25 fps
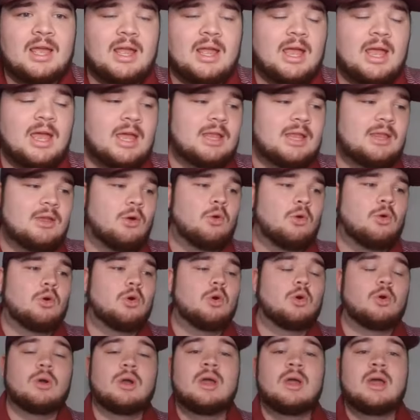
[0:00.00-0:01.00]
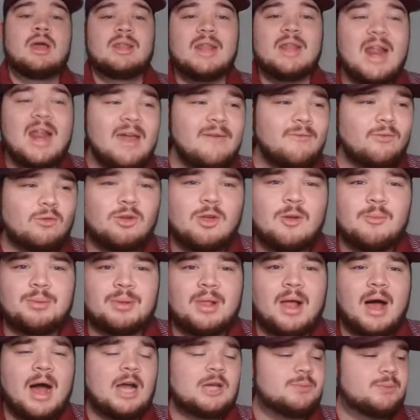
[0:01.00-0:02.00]
and or, or, not even really
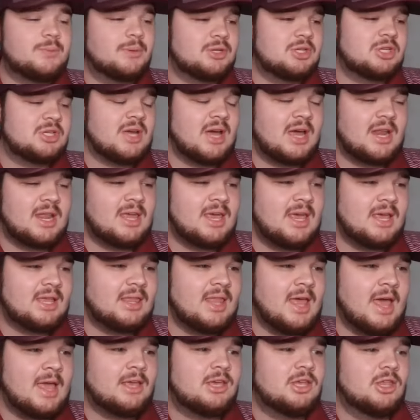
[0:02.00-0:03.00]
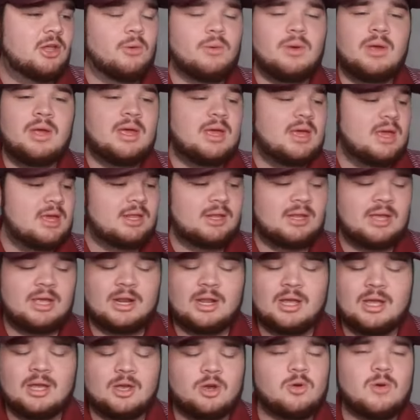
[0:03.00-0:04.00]
blocks, but just kind of get like you know in, in
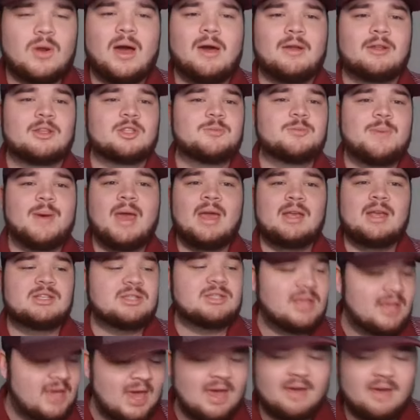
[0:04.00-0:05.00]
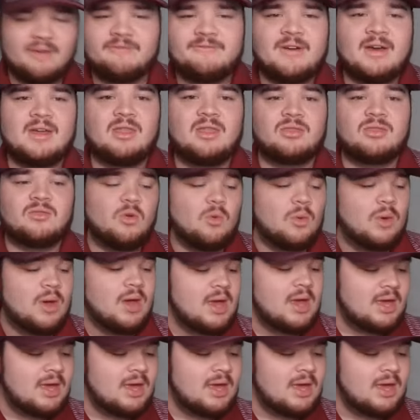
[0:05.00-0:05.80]
in crowded space and they can't fight through.